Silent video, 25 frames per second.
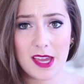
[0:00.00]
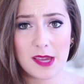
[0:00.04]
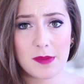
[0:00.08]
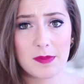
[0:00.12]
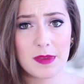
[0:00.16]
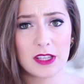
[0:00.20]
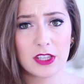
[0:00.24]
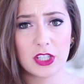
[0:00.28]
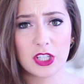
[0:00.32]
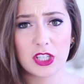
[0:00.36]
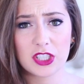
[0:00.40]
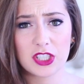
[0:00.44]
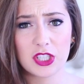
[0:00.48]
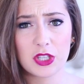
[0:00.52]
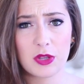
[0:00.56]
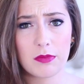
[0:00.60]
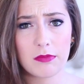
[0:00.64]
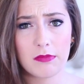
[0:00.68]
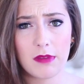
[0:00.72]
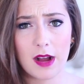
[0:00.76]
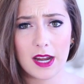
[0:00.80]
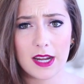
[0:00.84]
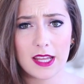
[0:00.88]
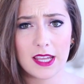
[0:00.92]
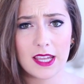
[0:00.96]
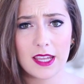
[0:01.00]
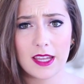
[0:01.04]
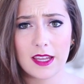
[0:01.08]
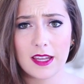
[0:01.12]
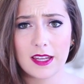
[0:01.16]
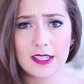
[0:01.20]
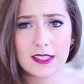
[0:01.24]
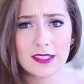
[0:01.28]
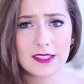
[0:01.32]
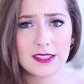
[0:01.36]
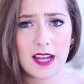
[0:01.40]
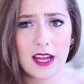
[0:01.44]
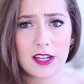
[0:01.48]
make me look too muddy
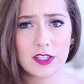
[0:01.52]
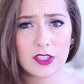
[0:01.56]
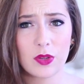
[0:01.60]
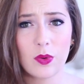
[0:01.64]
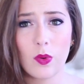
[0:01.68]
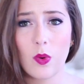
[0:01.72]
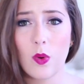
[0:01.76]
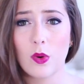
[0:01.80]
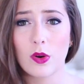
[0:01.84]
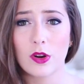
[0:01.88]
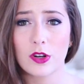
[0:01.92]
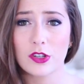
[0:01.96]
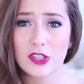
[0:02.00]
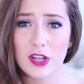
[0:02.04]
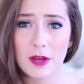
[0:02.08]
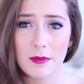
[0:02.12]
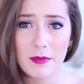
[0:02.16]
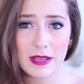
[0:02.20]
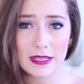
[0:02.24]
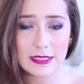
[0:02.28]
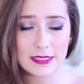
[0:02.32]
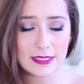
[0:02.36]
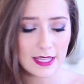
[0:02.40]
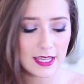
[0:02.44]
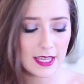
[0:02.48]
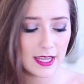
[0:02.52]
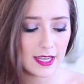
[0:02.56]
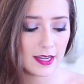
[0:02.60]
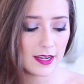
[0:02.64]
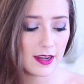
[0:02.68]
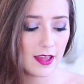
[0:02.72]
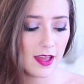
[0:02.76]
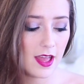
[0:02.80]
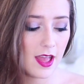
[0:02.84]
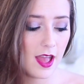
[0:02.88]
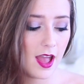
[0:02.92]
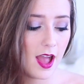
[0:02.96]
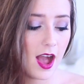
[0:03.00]
and it's not too orange on my
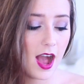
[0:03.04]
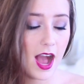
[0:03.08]
skin.